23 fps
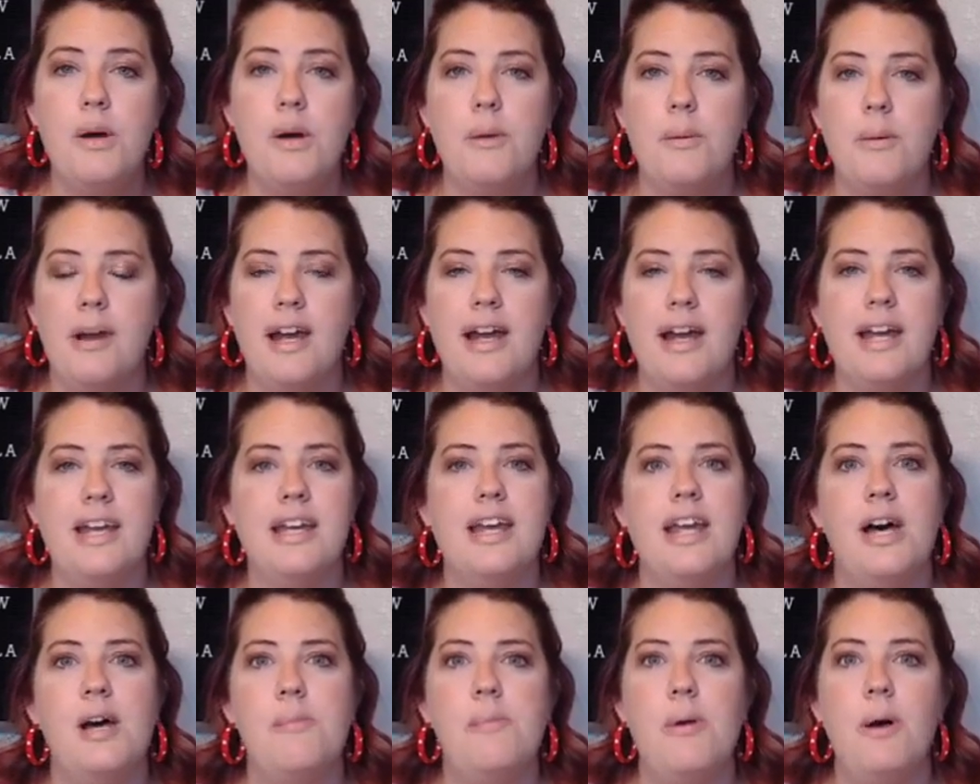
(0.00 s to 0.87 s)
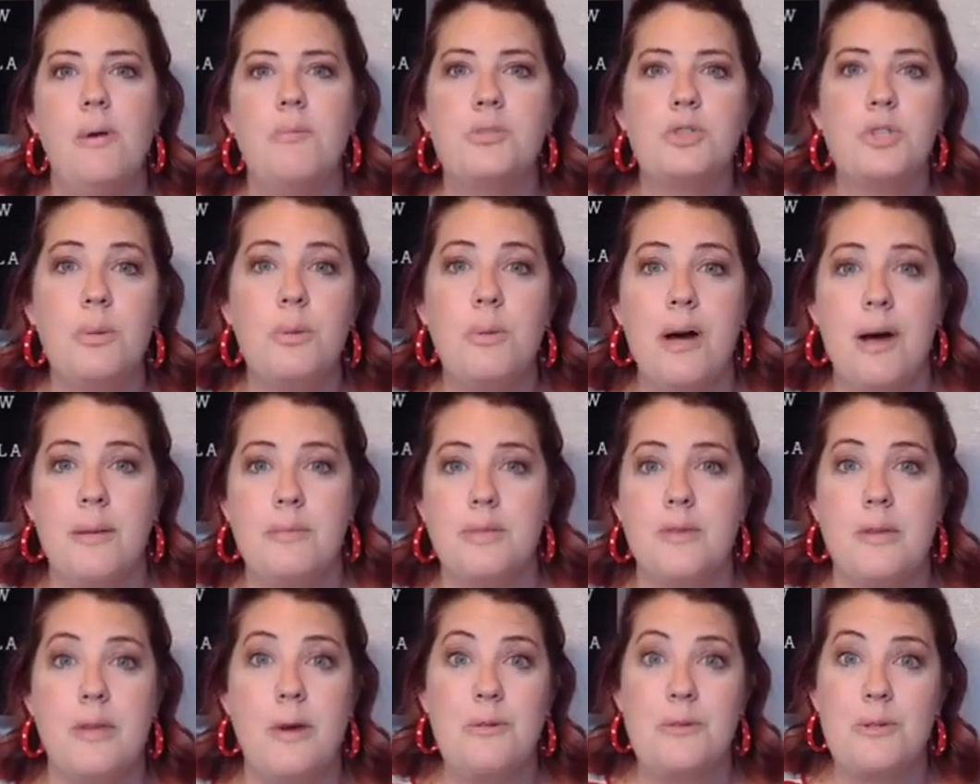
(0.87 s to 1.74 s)
where I help homeschool moms
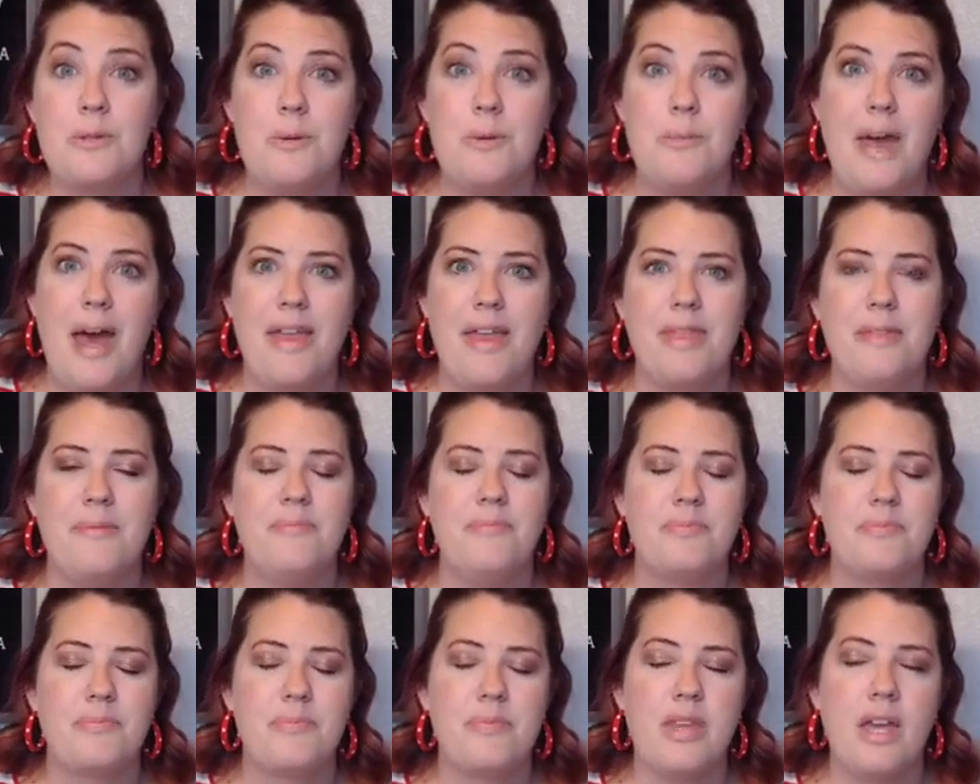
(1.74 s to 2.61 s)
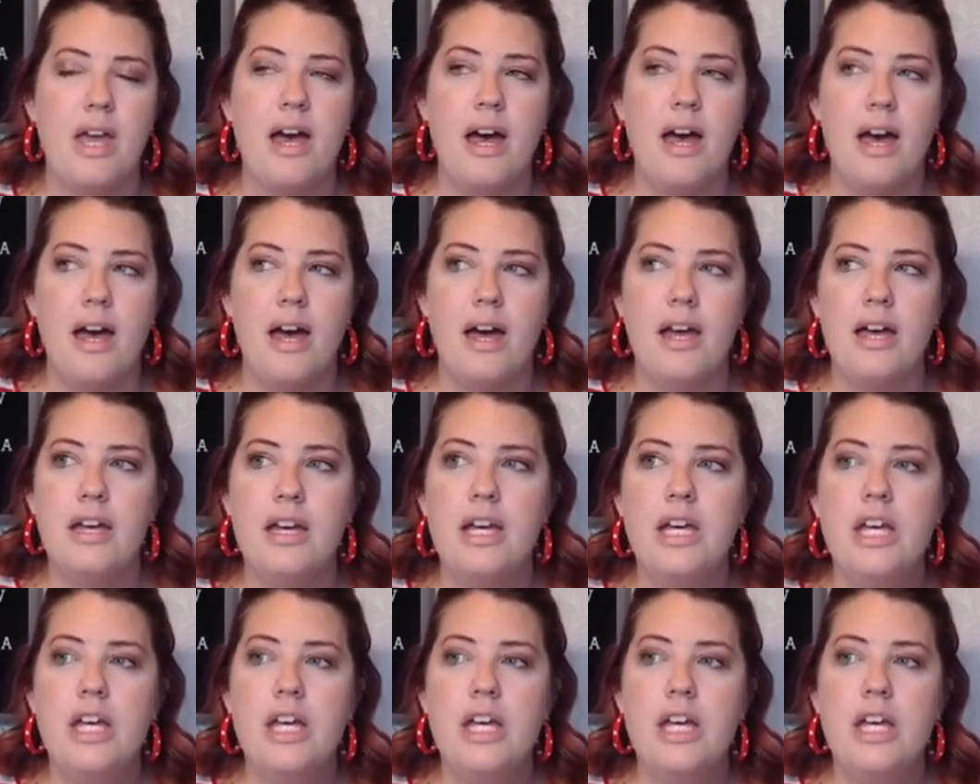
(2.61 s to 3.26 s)
with homeschool math.